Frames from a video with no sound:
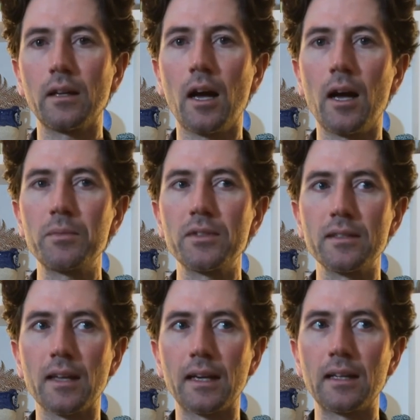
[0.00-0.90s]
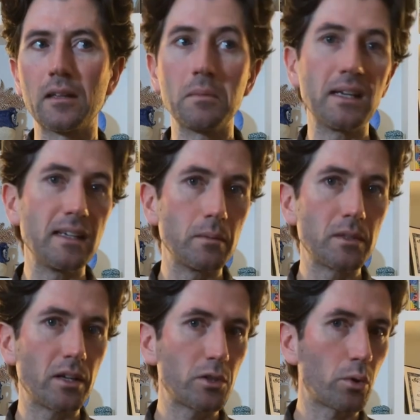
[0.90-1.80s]
hops is like in the medium
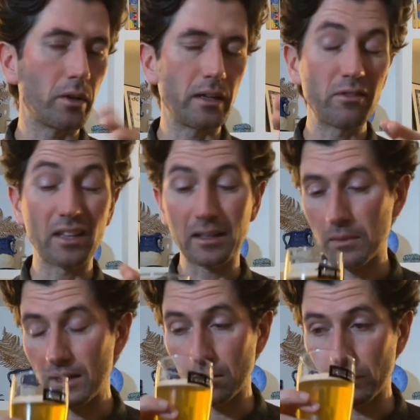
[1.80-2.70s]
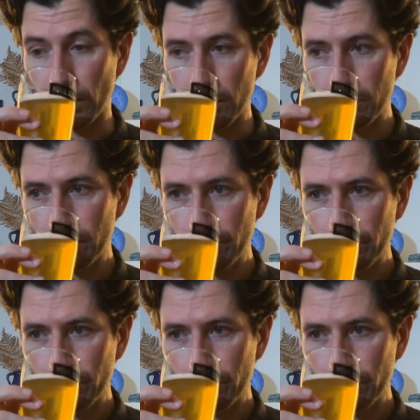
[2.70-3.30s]
territory or even like medium low.